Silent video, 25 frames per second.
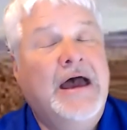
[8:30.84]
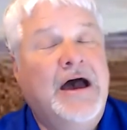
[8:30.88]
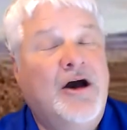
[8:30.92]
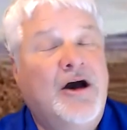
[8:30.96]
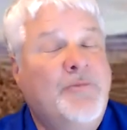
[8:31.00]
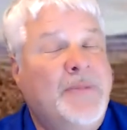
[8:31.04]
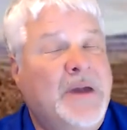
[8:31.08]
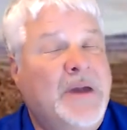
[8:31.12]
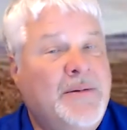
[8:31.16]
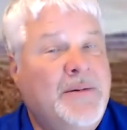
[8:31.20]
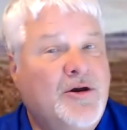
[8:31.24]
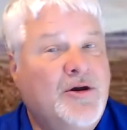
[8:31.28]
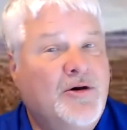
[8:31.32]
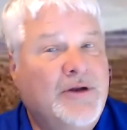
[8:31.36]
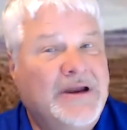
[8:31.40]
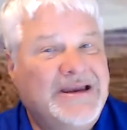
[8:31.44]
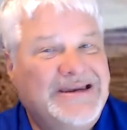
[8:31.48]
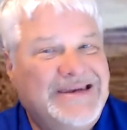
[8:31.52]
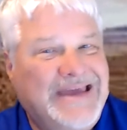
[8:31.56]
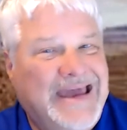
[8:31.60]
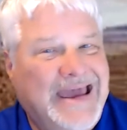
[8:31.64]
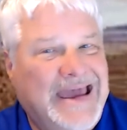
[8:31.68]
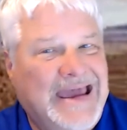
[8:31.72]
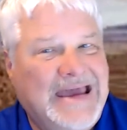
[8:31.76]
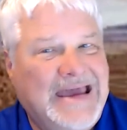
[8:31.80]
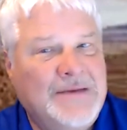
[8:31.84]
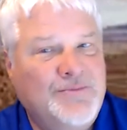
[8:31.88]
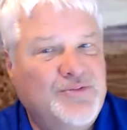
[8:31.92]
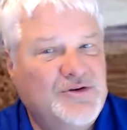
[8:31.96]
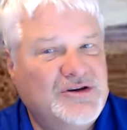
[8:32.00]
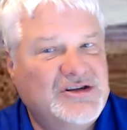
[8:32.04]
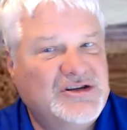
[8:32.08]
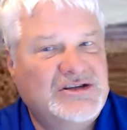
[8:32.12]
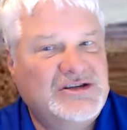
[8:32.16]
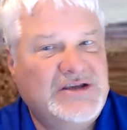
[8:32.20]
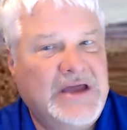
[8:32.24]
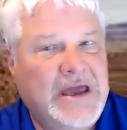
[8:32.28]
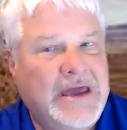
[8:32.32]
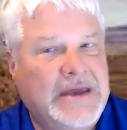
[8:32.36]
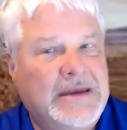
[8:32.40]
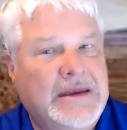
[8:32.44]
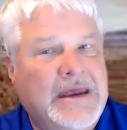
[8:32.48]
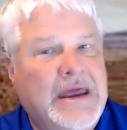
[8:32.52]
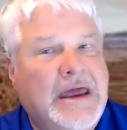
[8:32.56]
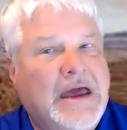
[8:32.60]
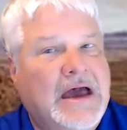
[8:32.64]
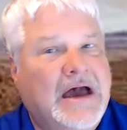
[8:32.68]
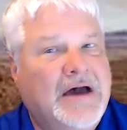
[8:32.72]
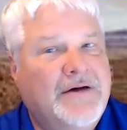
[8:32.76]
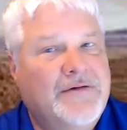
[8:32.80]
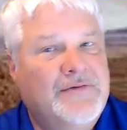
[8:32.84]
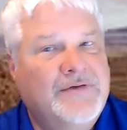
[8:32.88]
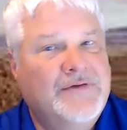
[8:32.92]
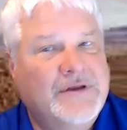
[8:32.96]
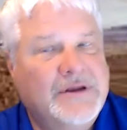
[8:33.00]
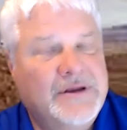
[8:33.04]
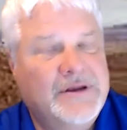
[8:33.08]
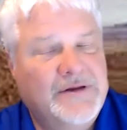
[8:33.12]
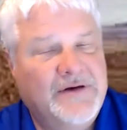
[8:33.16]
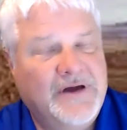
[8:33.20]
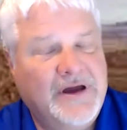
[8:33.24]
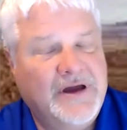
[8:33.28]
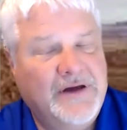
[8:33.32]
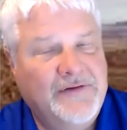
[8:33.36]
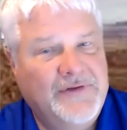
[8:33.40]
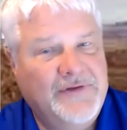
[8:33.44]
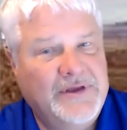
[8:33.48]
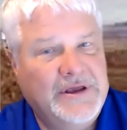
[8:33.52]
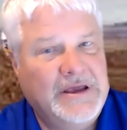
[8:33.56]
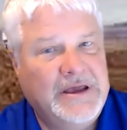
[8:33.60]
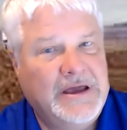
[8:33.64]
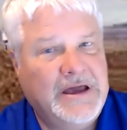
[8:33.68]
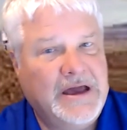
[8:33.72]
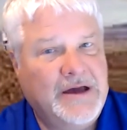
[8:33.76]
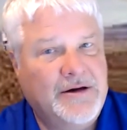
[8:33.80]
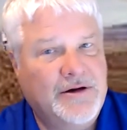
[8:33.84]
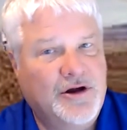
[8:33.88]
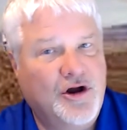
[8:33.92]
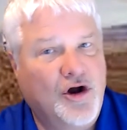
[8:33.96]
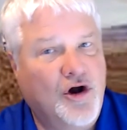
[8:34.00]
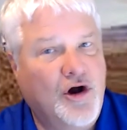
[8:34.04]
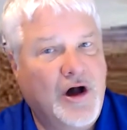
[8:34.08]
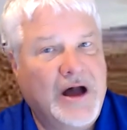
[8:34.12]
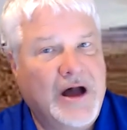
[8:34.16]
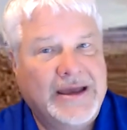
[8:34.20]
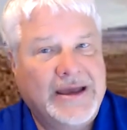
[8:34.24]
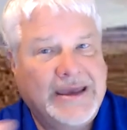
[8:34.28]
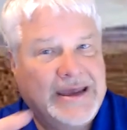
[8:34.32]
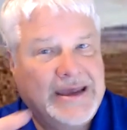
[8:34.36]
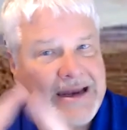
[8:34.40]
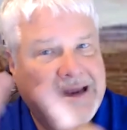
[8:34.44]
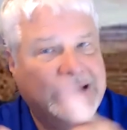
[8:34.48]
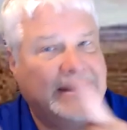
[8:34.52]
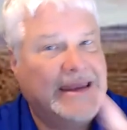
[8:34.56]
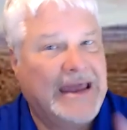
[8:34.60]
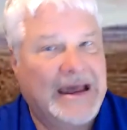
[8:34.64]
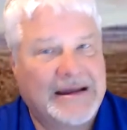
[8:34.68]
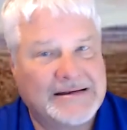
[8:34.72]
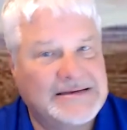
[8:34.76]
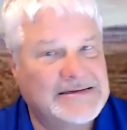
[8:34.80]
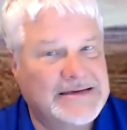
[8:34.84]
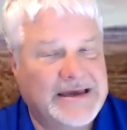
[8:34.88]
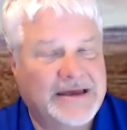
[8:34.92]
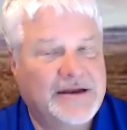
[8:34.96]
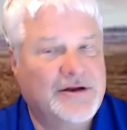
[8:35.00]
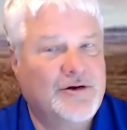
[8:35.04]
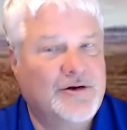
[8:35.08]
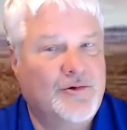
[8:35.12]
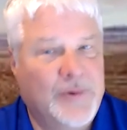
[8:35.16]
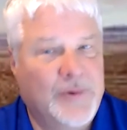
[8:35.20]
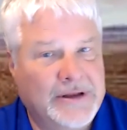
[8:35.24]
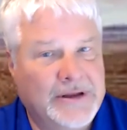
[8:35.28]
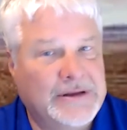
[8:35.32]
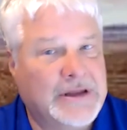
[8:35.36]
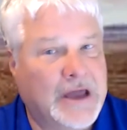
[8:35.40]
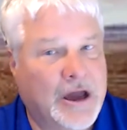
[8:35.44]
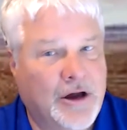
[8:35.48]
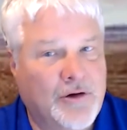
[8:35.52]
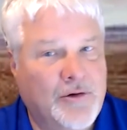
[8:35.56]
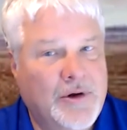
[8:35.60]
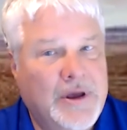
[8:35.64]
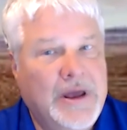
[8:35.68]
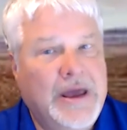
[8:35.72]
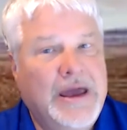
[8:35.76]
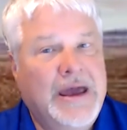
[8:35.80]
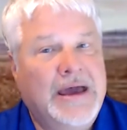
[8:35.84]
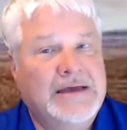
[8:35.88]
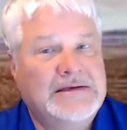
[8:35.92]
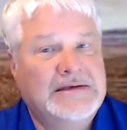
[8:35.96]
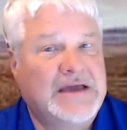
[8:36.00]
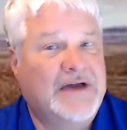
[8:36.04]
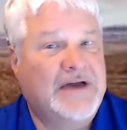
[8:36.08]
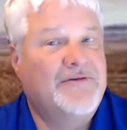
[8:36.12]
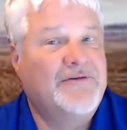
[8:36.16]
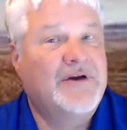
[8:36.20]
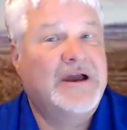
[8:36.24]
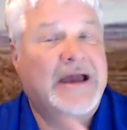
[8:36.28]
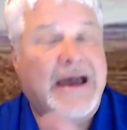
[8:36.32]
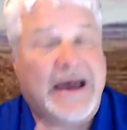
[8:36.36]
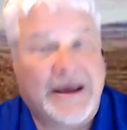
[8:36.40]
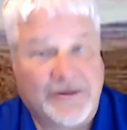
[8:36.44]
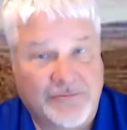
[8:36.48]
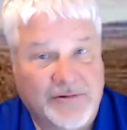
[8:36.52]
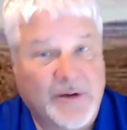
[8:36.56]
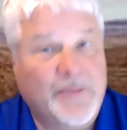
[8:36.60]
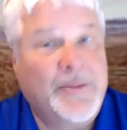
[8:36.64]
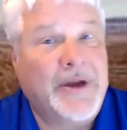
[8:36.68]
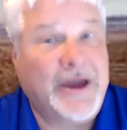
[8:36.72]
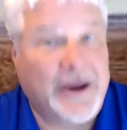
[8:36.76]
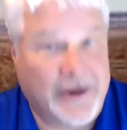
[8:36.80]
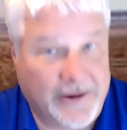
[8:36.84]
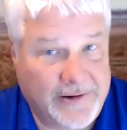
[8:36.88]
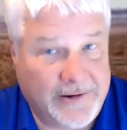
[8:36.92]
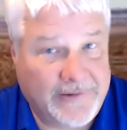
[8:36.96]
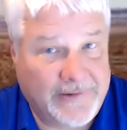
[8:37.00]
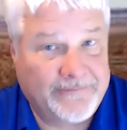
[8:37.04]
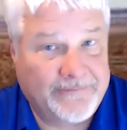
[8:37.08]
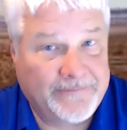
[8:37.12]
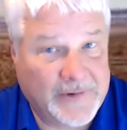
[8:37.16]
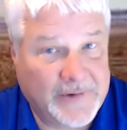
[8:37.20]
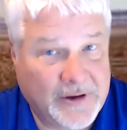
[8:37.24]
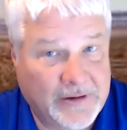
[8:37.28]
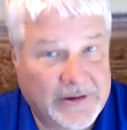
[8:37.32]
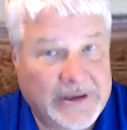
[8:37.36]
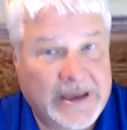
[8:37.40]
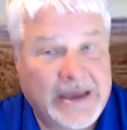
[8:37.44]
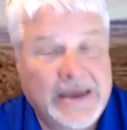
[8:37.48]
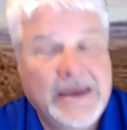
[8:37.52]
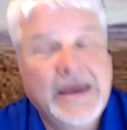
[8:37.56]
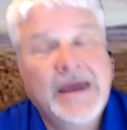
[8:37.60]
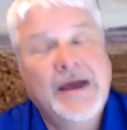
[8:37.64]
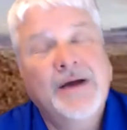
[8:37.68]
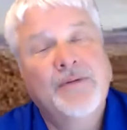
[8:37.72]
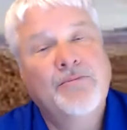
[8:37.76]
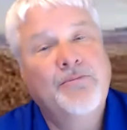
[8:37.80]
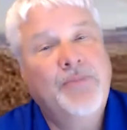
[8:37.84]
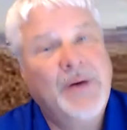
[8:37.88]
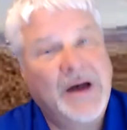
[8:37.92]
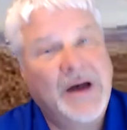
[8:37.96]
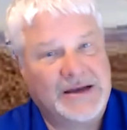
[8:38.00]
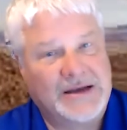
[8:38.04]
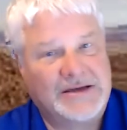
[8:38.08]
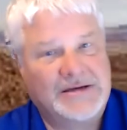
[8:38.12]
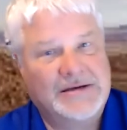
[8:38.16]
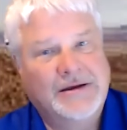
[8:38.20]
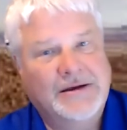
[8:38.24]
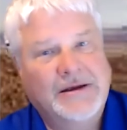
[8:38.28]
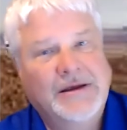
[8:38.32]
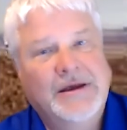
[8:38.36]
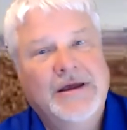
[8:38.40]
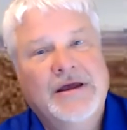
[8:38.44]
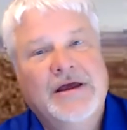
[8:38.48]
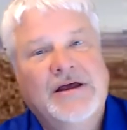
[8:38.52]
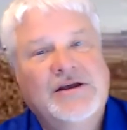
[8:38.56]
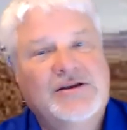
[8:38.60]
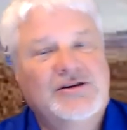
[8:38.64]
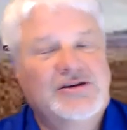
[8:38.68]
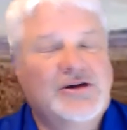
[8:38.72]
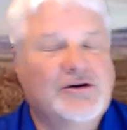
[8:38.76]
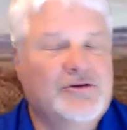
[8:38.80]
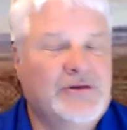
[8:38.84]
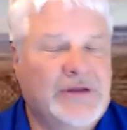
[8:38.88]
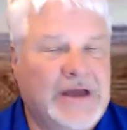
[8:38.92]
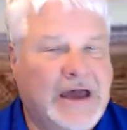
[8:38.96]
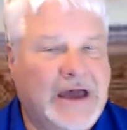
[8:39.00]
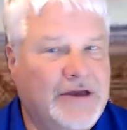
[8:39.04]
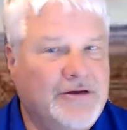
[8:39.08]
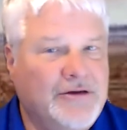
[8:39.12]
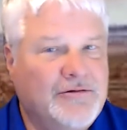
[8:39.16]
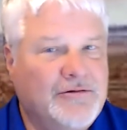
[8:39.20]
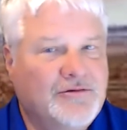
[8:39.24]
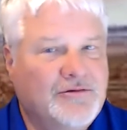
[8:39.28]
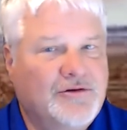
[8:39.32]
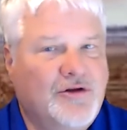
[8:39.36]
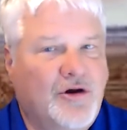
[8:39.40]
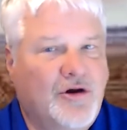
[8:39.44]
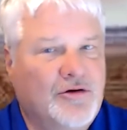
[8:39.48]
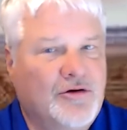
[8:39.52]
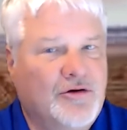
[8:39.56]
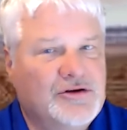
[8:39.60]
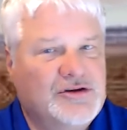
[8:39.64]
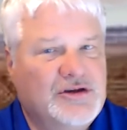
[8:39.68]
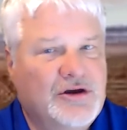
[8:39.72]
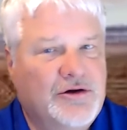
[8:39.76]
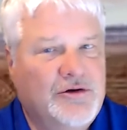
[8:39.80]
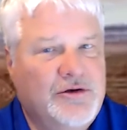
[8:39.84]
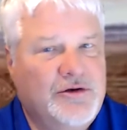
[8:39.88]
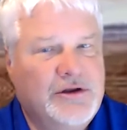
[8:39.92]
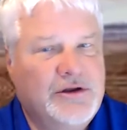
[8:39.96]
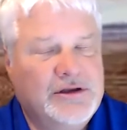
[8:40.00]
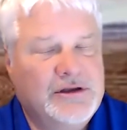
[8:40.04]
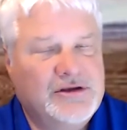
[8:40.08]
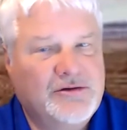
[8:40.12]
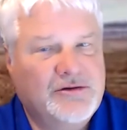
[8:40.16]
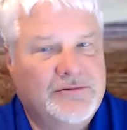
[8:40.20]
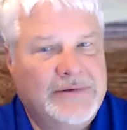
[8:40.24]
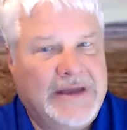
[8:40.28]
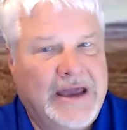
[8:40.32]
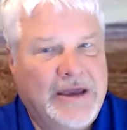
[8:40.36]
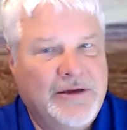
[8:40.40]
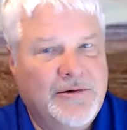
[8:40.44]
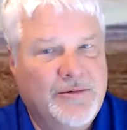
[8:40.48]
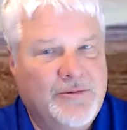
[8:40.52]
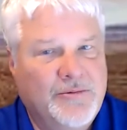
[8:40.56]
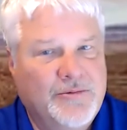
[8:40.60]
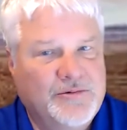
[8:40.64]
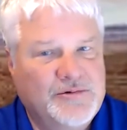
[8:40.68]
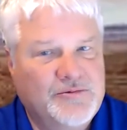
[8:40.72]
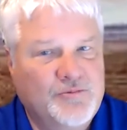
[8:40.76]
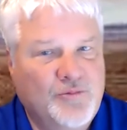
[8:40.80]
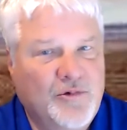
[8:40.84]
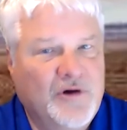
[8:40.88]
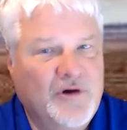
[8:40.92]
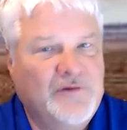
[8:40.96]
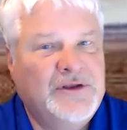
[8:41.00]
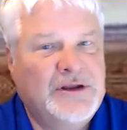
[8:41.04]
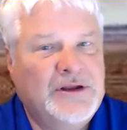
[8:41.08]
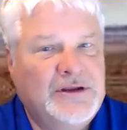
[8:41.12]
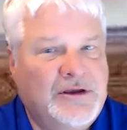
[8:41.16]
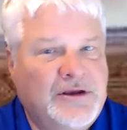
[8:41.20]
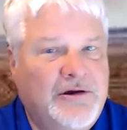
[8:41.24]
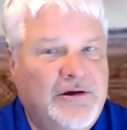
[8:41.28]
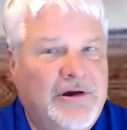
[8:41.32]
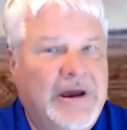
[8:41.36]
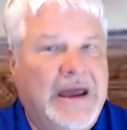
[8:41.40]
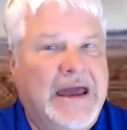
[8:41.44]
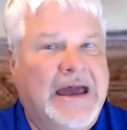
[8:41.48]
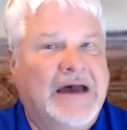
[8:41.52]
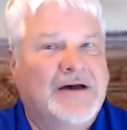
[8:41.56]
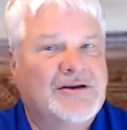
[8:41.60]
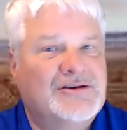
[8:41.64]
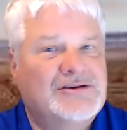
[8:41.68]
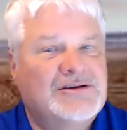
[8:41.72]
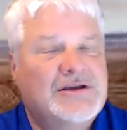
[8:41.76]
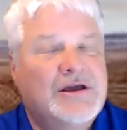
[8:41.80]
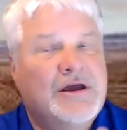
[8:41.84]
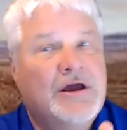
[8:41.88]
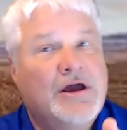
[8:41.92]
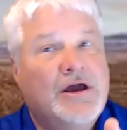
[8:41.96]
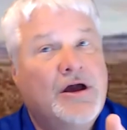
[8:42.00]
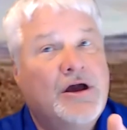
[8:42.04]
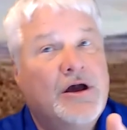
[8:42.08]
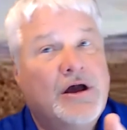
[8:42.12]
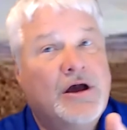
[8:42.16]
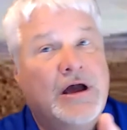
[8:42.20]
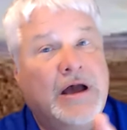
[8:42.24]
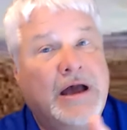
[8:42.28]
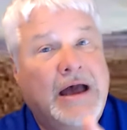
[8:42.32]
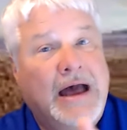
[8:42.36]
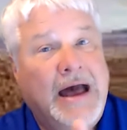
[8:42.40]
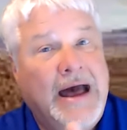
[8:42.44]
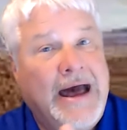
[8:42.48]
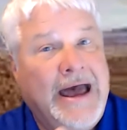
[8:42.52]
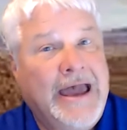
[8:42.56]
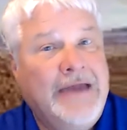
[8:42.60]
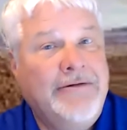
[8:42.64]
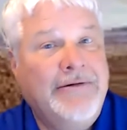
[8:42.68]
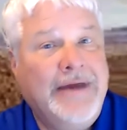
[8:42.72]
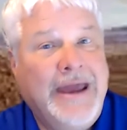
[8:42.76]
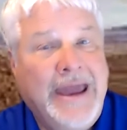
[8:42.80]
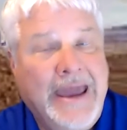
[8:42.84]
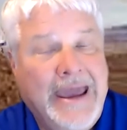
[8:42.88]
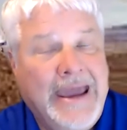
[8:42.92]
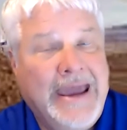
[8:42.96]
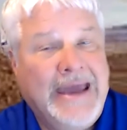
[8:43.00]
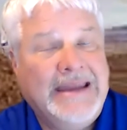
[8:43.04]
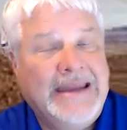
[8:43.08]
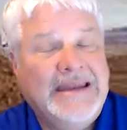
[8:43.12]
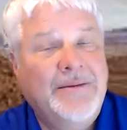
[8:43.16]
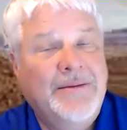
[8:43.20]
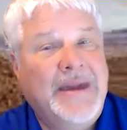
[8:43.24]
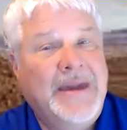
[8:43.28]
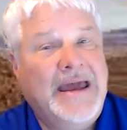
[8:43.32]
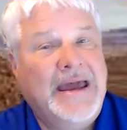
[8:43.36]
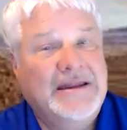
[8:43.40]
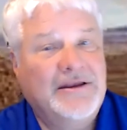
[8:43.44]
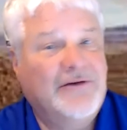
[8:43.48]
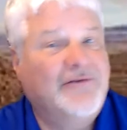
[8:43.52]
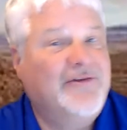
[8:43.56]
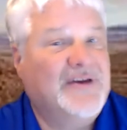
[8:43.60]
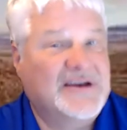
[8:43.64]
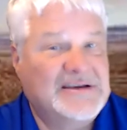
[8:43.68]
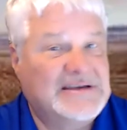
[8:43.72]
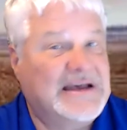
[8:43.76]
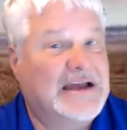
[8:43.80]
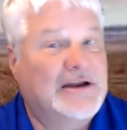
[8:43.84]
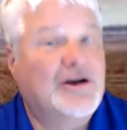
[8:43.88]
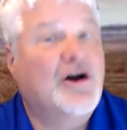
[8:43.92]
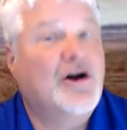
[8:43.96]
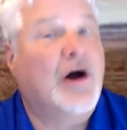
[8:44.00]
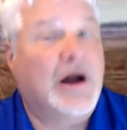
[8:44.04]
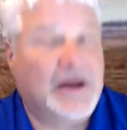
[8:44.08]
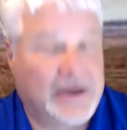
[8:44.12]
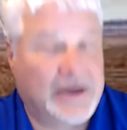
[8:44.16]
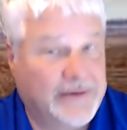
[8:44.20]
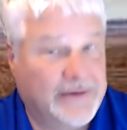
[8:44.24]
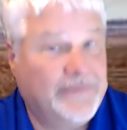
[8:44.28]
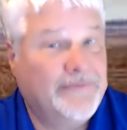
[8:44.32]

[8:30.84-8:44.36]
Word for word: or oh, maybe only 10% of the, of the uh, caulking on the outside of the window has ever gotten repaired. Okay, but so now you don't. So you, so now you moved into your house. Hire a handyman to fix that caulk.